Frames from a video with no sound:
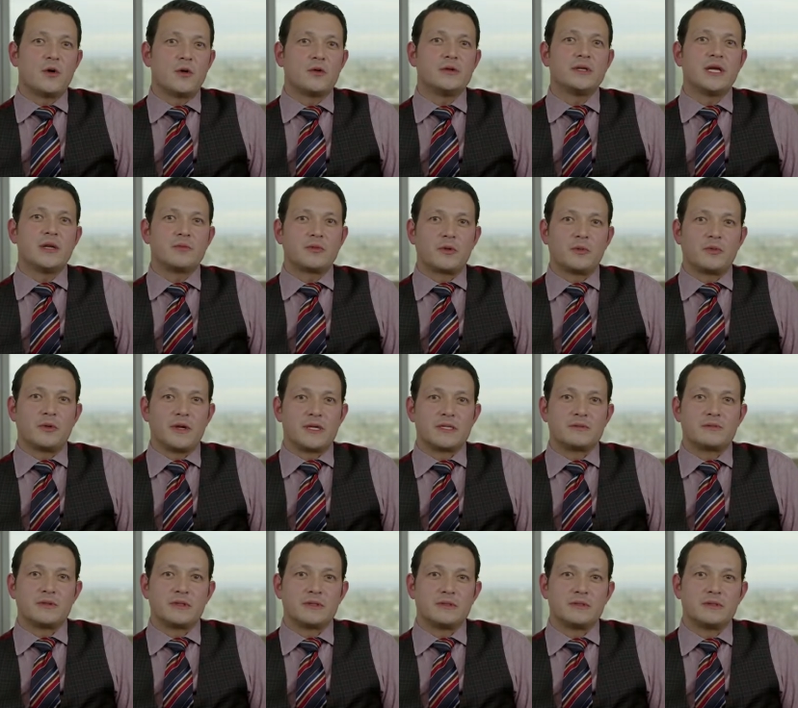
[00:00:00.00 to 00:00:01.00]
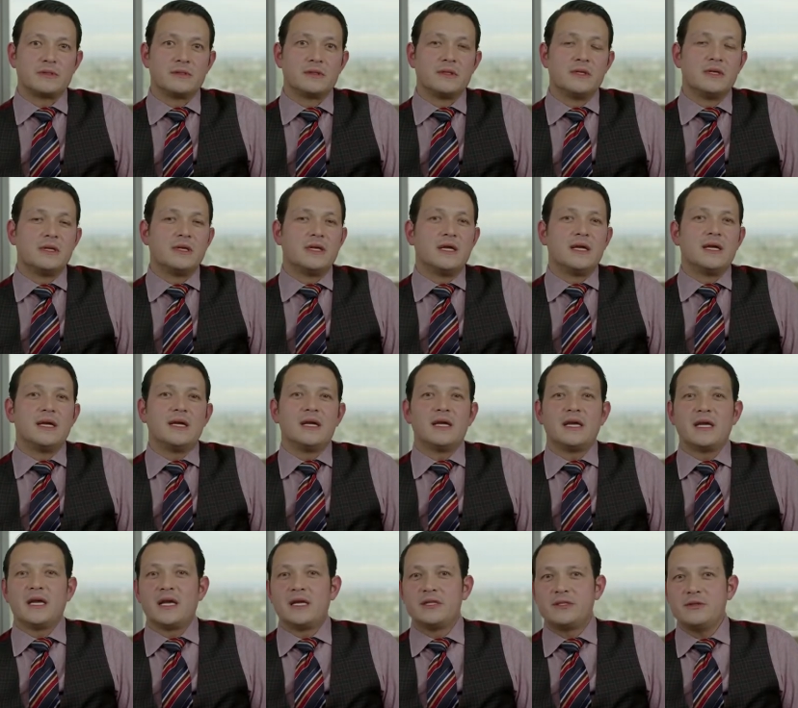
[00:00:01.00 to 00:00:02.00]
total hip replacement.
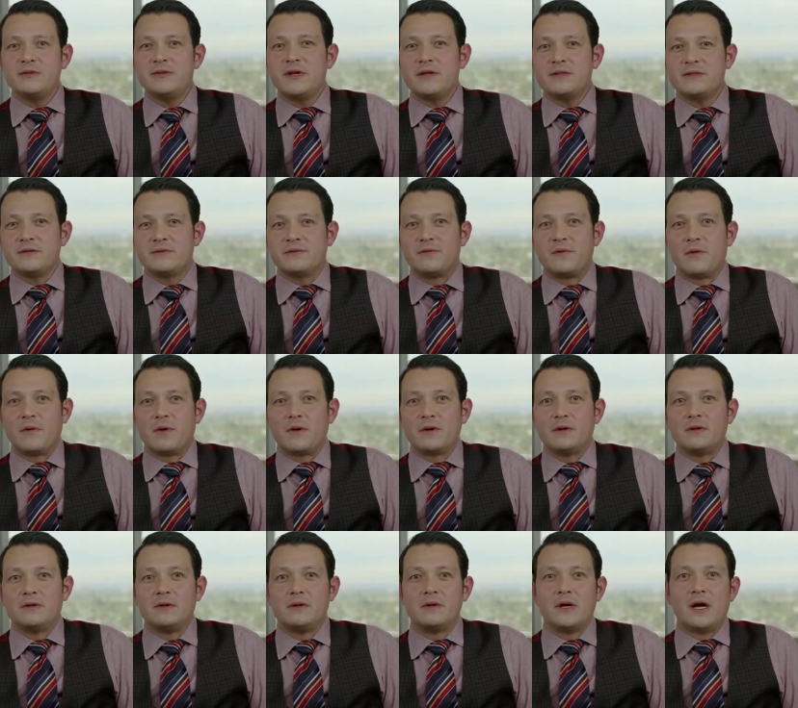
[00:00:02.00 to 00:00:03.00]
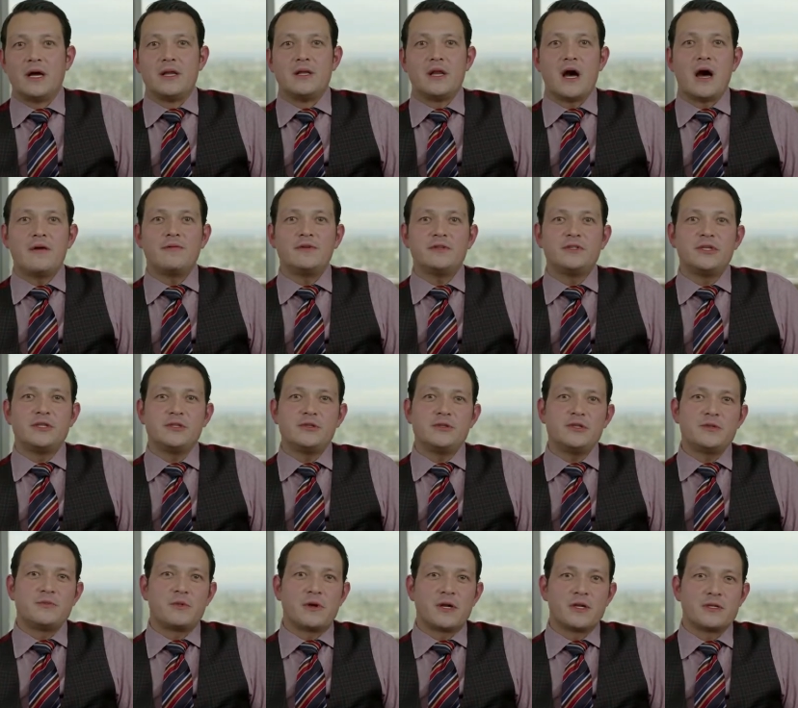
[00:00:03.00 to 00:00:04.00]
In 2004, a novel
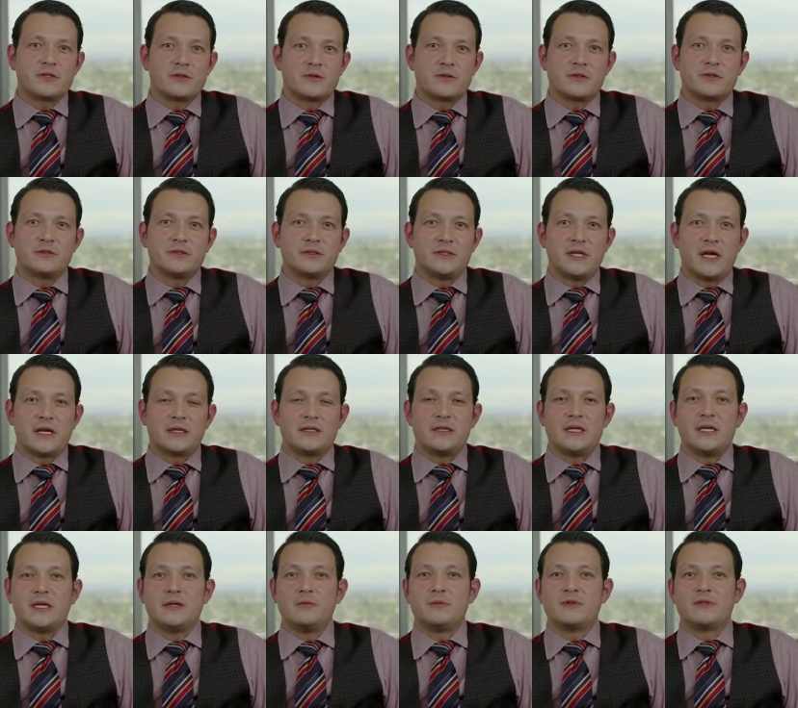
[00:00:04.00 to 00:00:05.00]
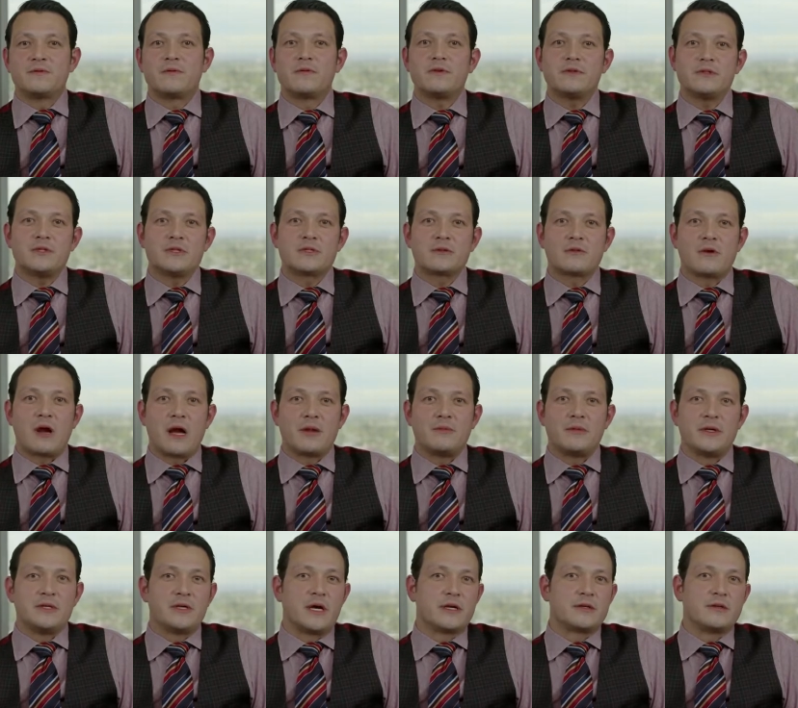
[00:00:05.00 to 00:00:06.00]
tissue-sparing surgical technique was first described
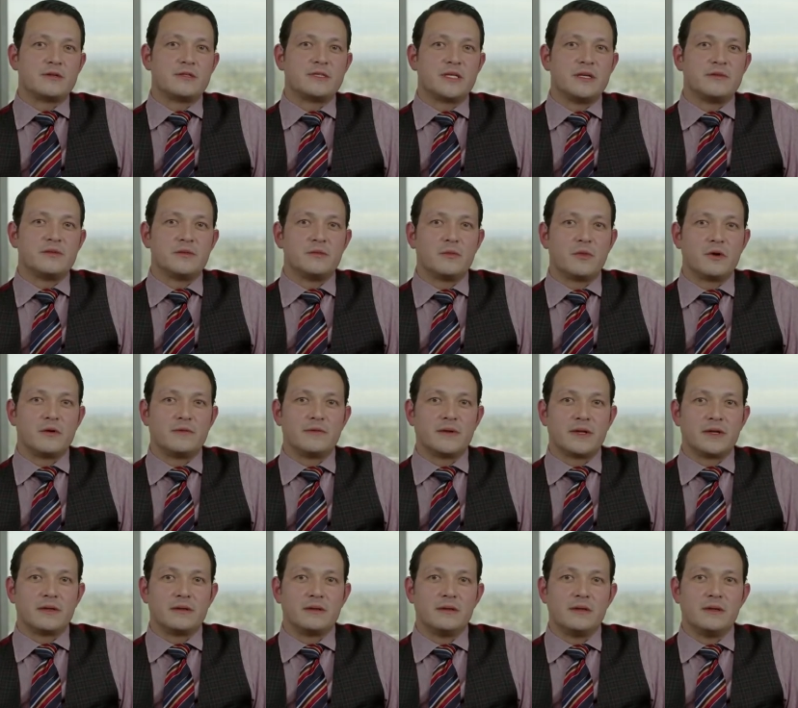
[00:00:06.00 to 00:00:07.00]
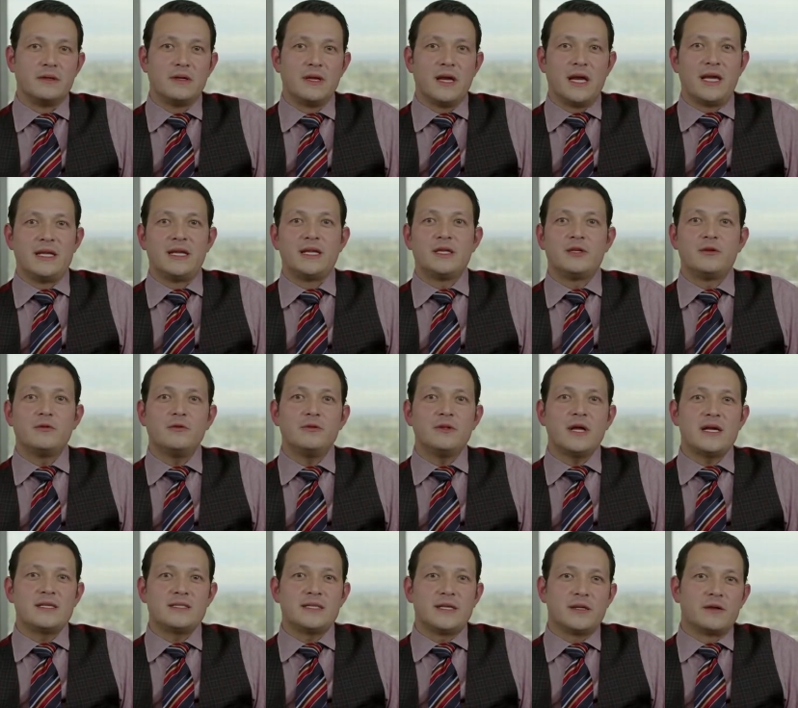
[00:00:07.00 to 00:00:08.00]
by Dr. Stephen Murphy, and it
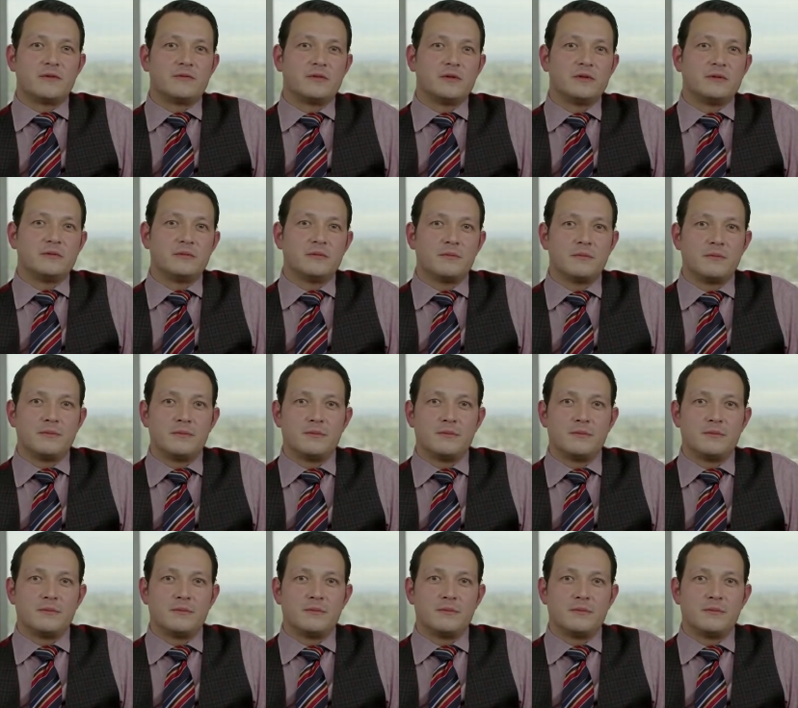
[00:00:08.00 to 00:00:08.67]
utilized the interval